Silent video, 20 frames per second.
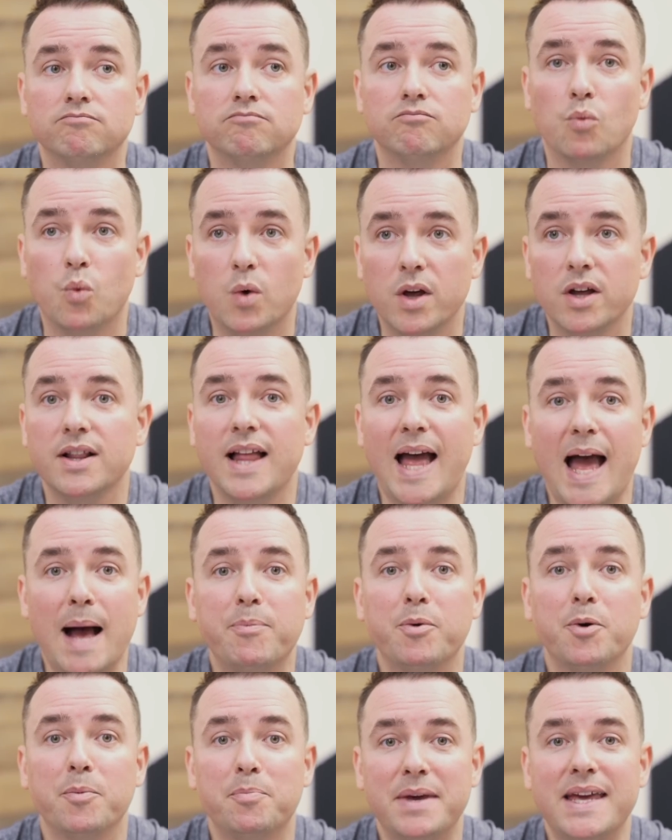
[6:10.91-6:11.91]
will
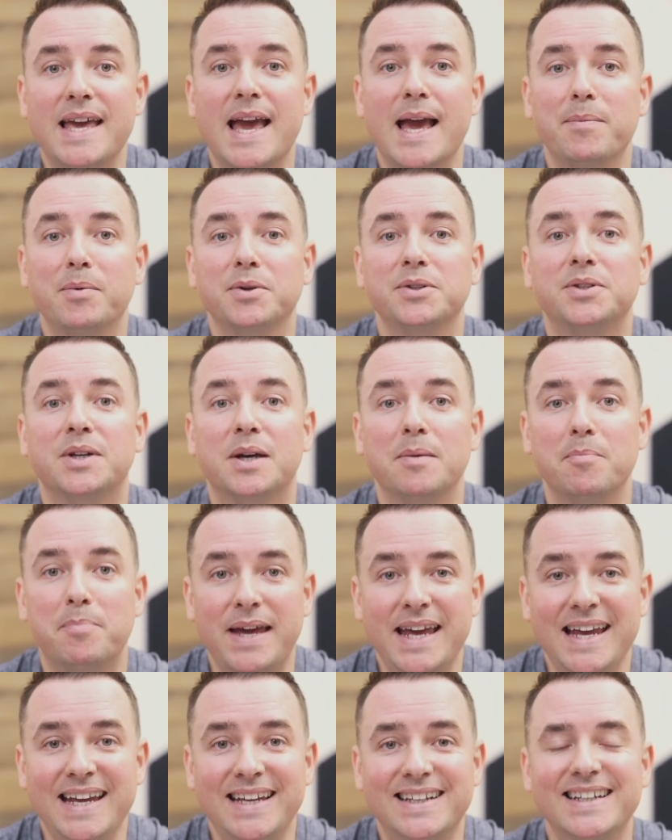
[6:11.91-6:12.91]
Apple be able to
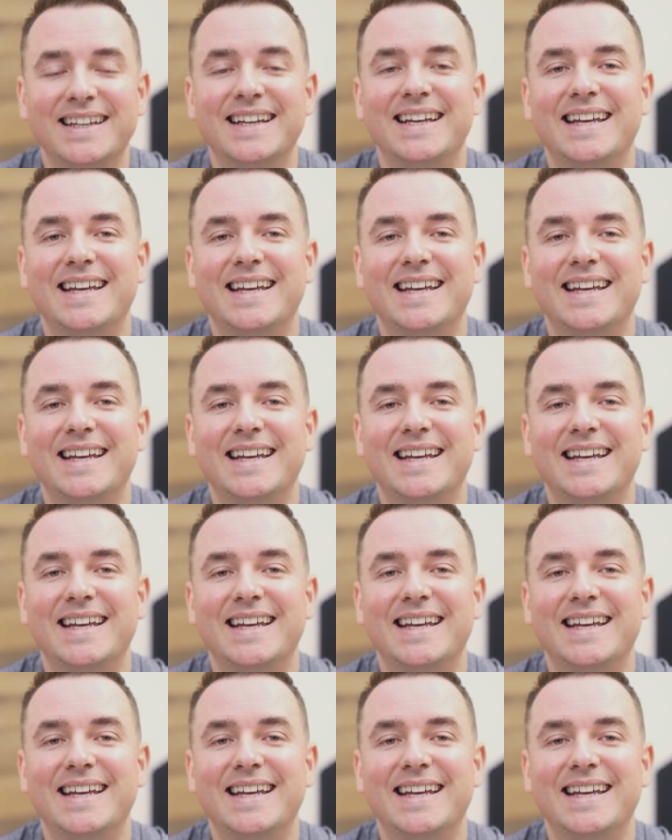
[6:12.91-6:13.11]
compete